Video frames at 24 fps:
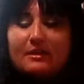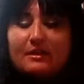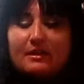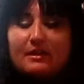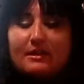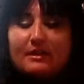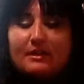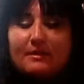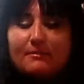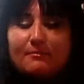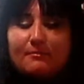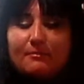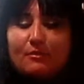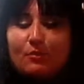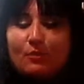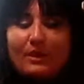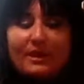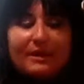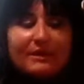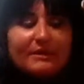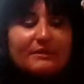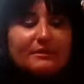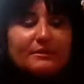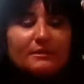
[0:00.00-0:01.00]
The
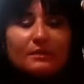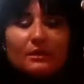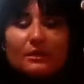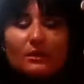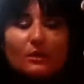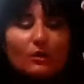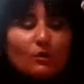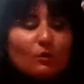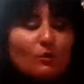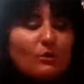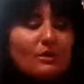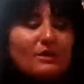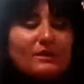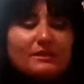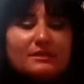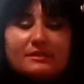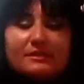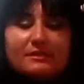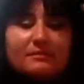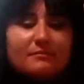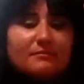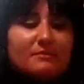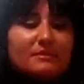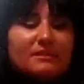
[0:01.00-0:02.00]
wig
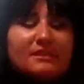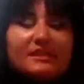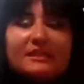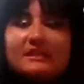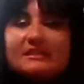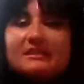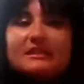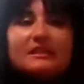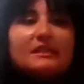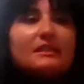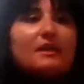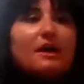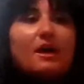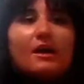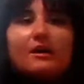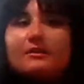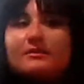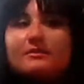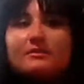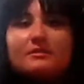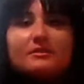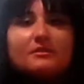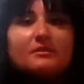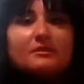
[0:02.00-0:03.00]
was
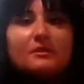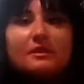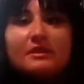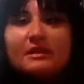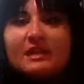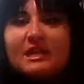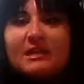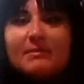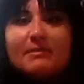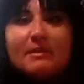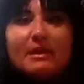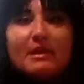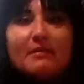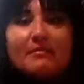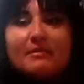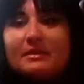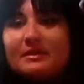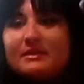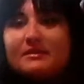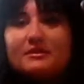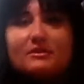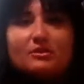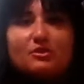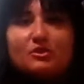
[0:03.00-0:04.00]
$16 on eBay
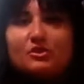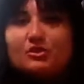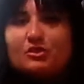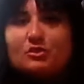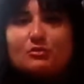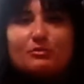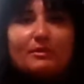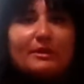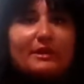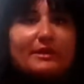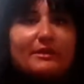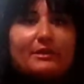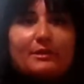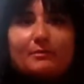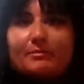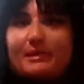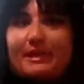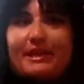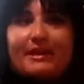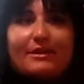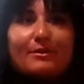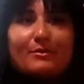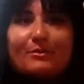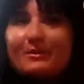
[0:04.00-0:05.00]
because it's just a regular
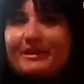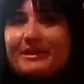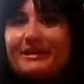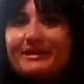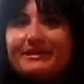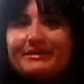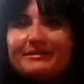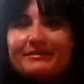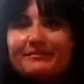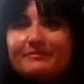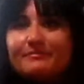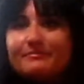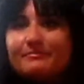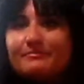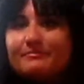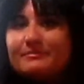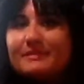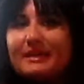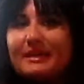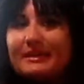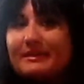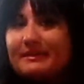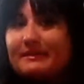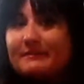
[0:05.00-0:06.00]
black wig
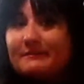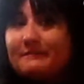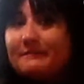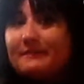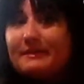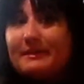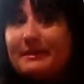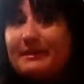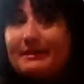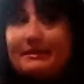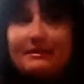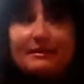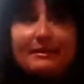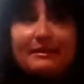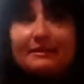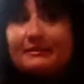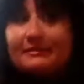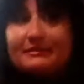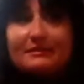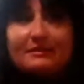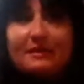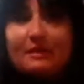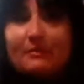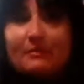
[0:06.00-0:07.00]
that can fit any head.
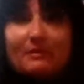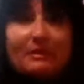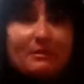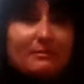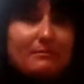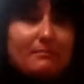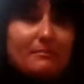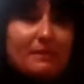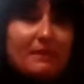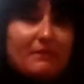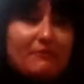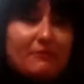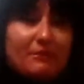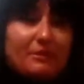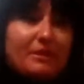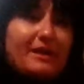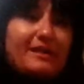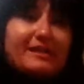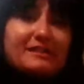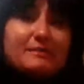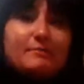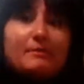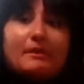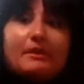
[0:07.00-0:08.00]
It's not really made for
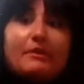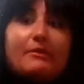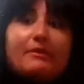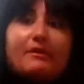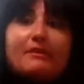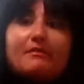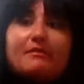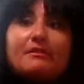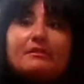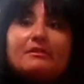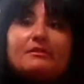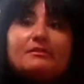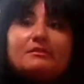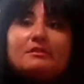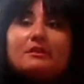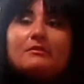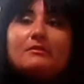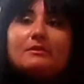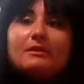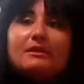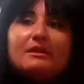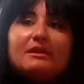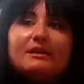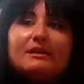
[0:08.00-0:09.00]
cosplay or anything,
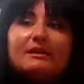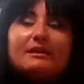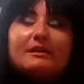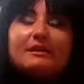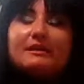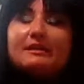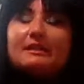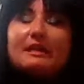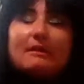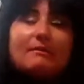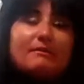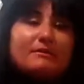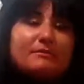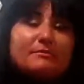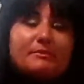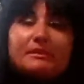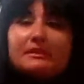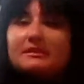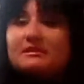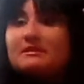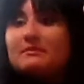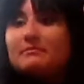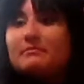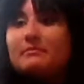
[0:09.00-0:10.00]
so that was
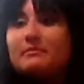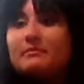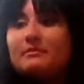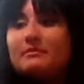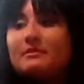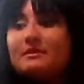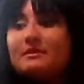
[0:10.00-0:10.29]
pretty simple.